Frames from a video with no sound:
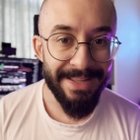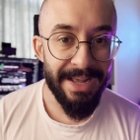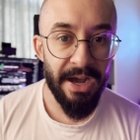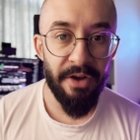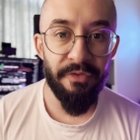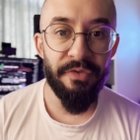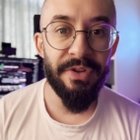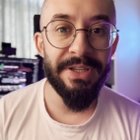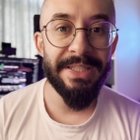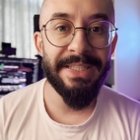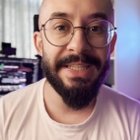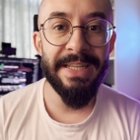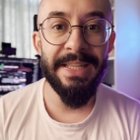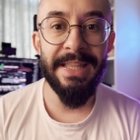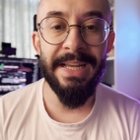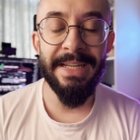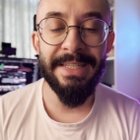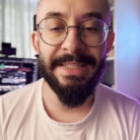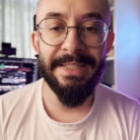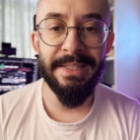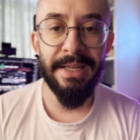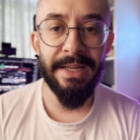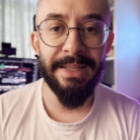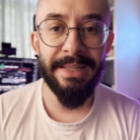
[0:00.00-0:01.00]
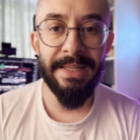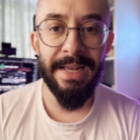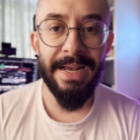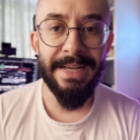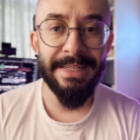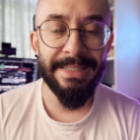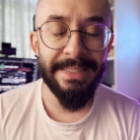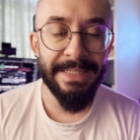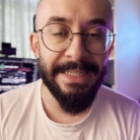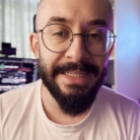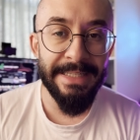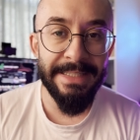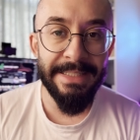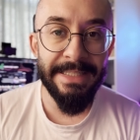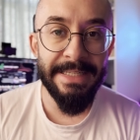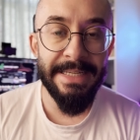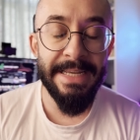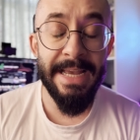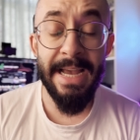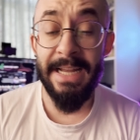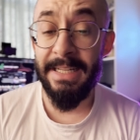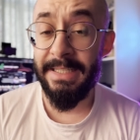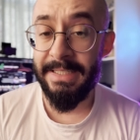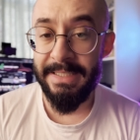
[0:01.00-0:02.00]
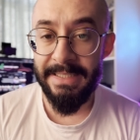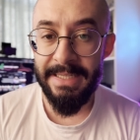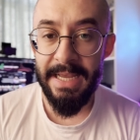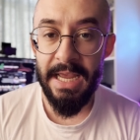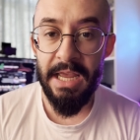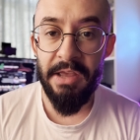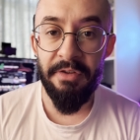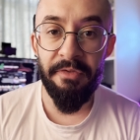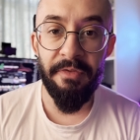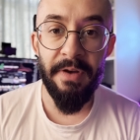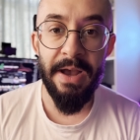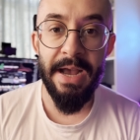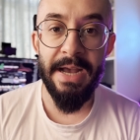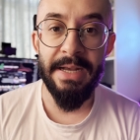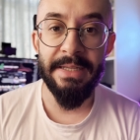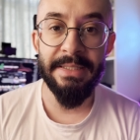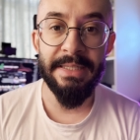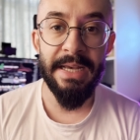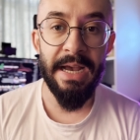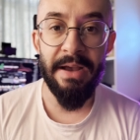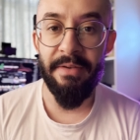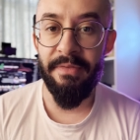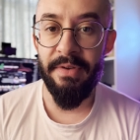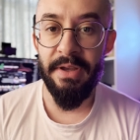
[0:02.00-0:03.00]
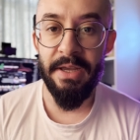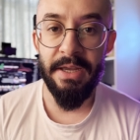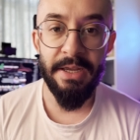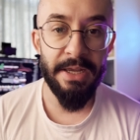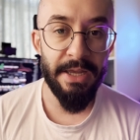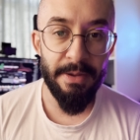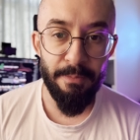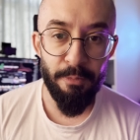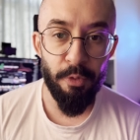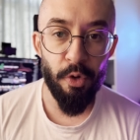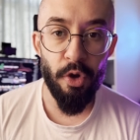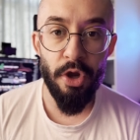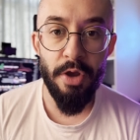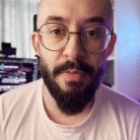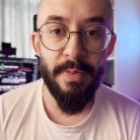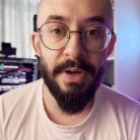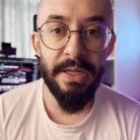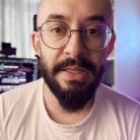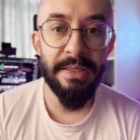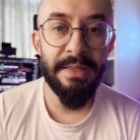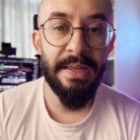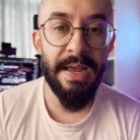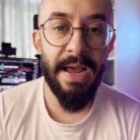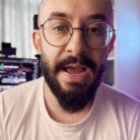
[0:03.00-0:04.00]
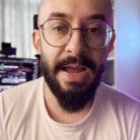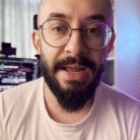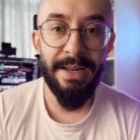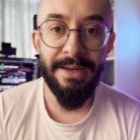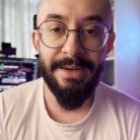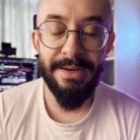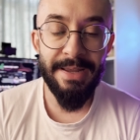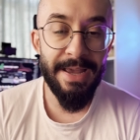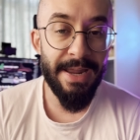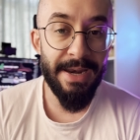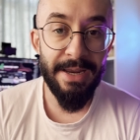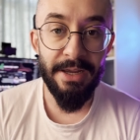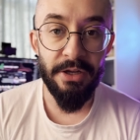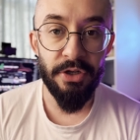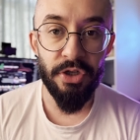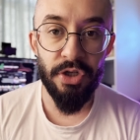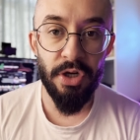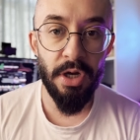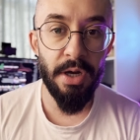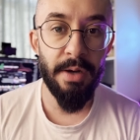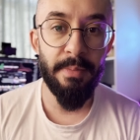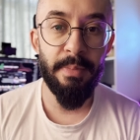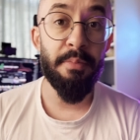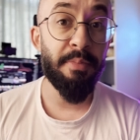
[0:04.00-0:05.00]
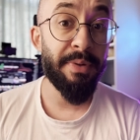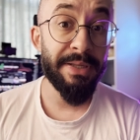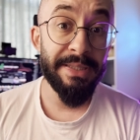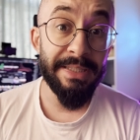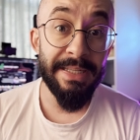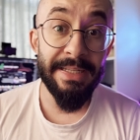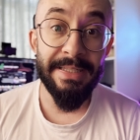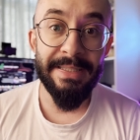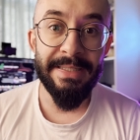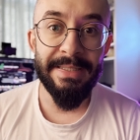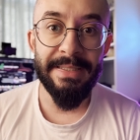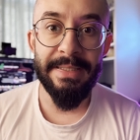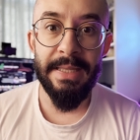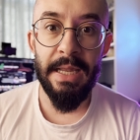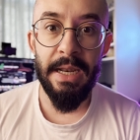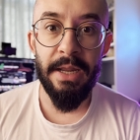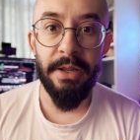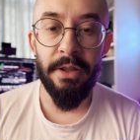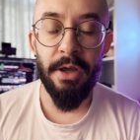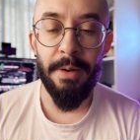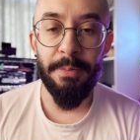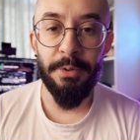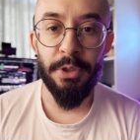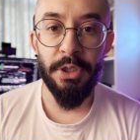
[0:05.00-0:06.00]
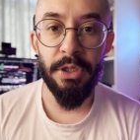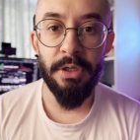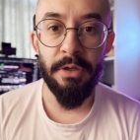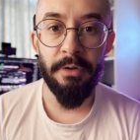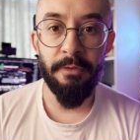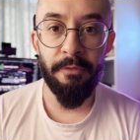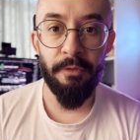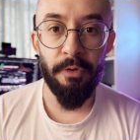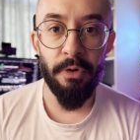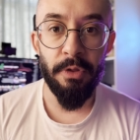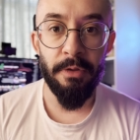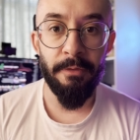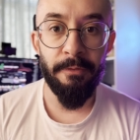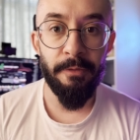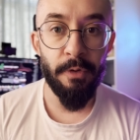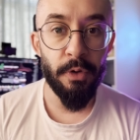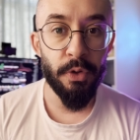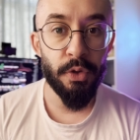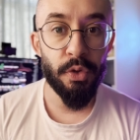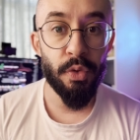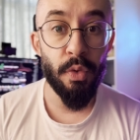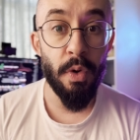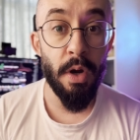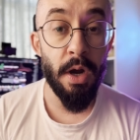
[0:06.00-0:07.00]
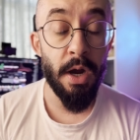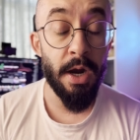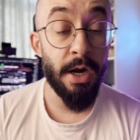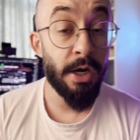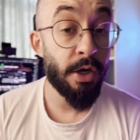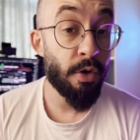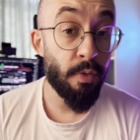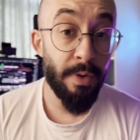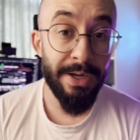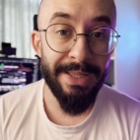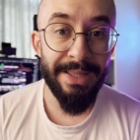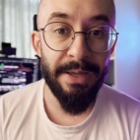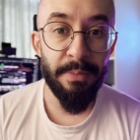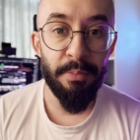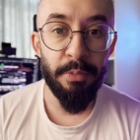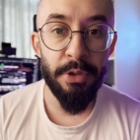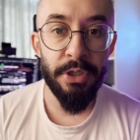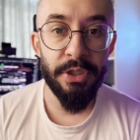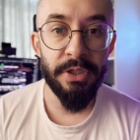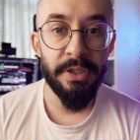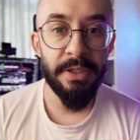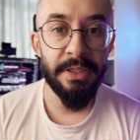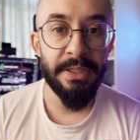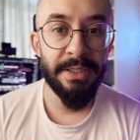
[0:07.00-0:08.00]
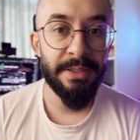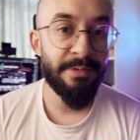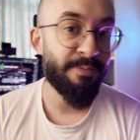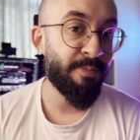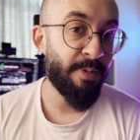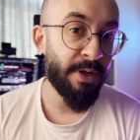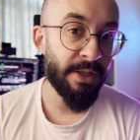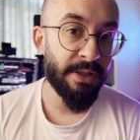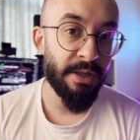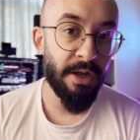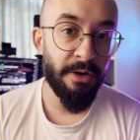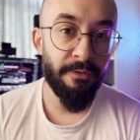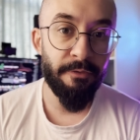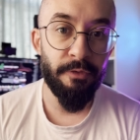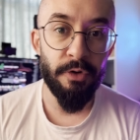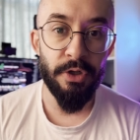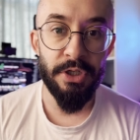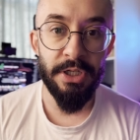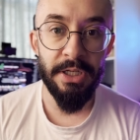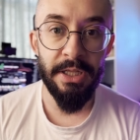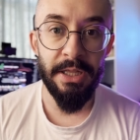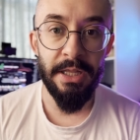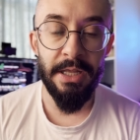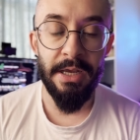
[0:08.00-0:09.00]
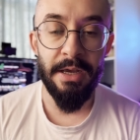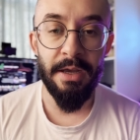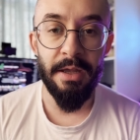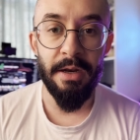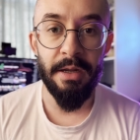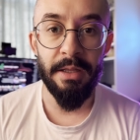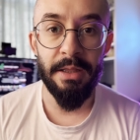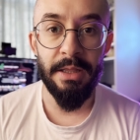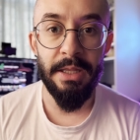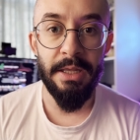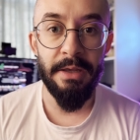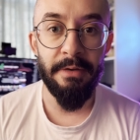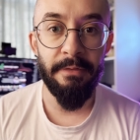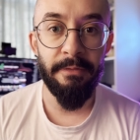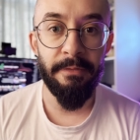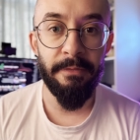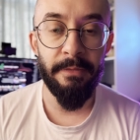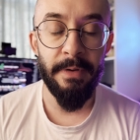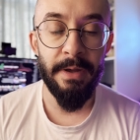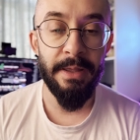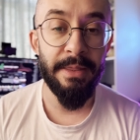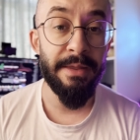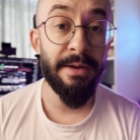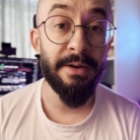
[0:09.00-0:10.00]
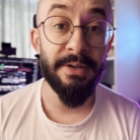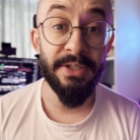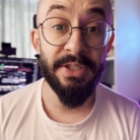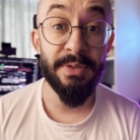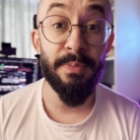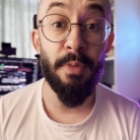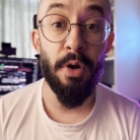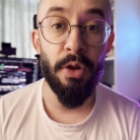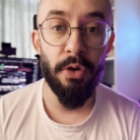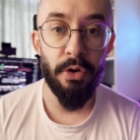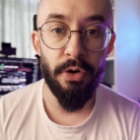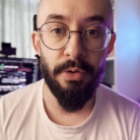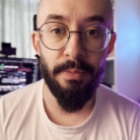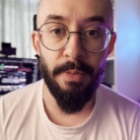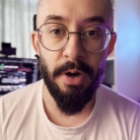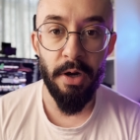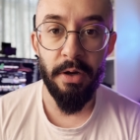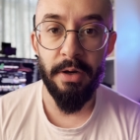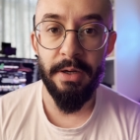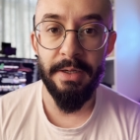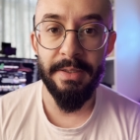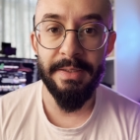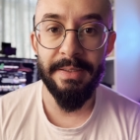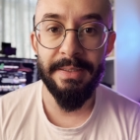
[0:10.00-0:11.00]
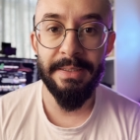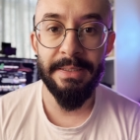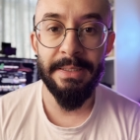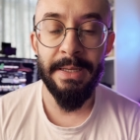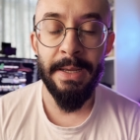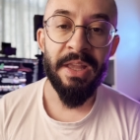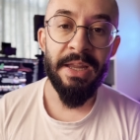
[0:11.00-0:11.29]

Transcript: Obviously, that's not as easy and safe as having employment and getting a job, but it's still an option for the folks who are quite ambitious, but unfortunately cannot leave uh, their smaller markets.